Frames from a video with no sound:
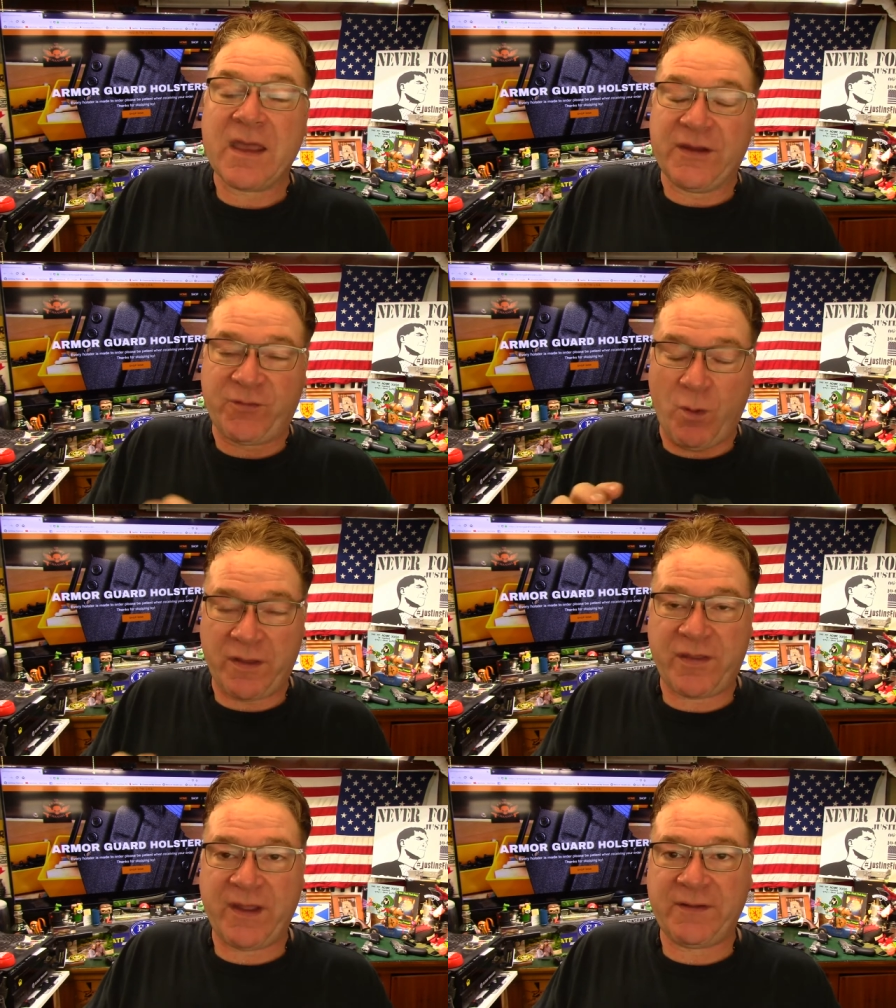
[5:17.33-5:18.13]
It's
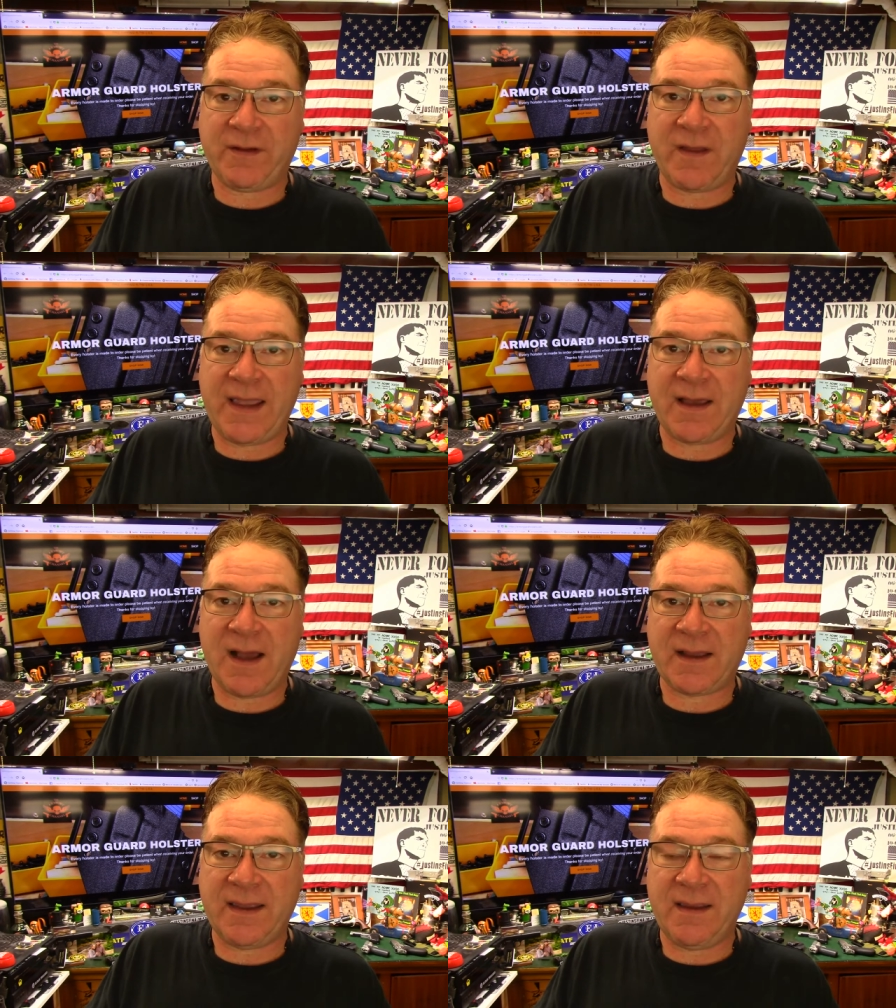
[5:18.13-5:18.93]
one thing to like
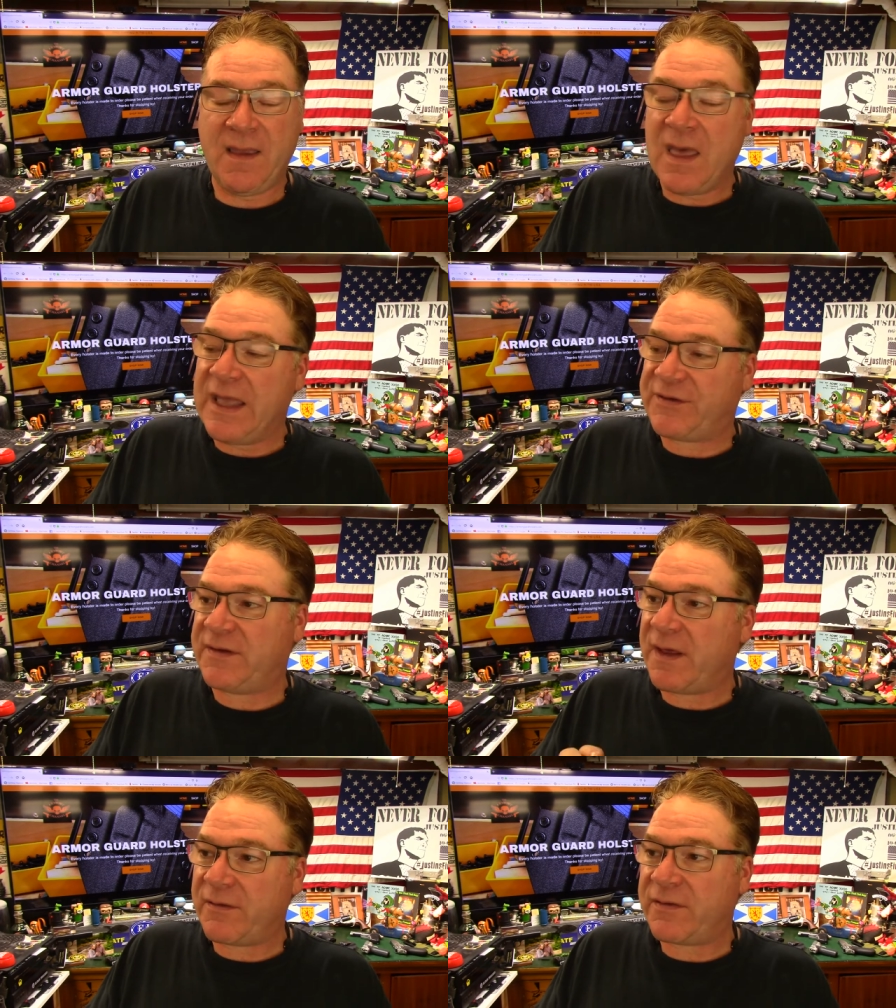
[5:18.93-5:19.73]
hockey, it's
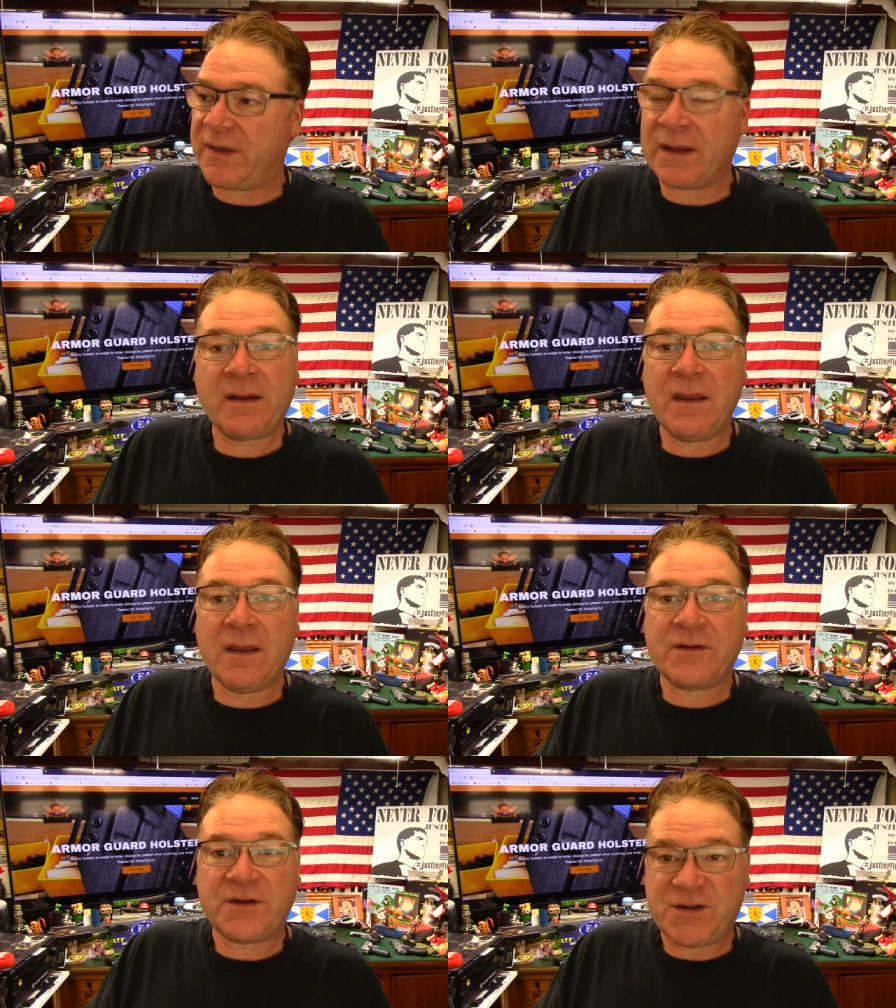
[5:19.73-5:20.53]
another thing
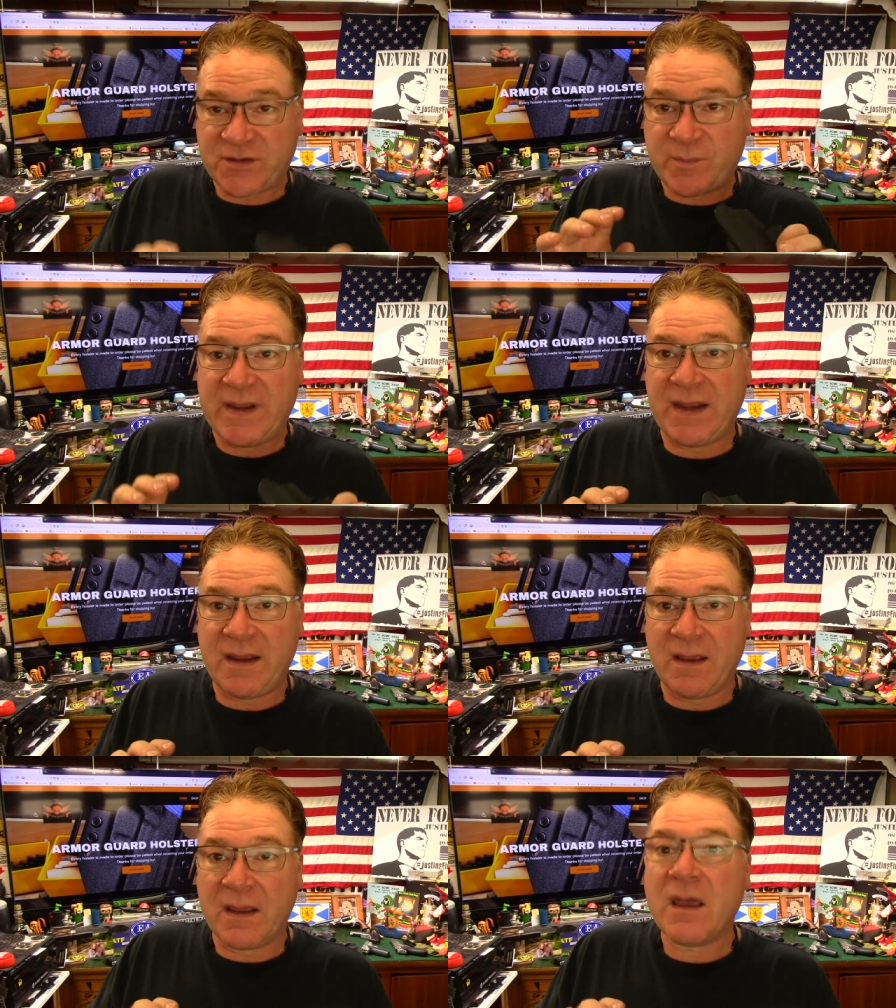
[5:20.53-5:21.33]
to just be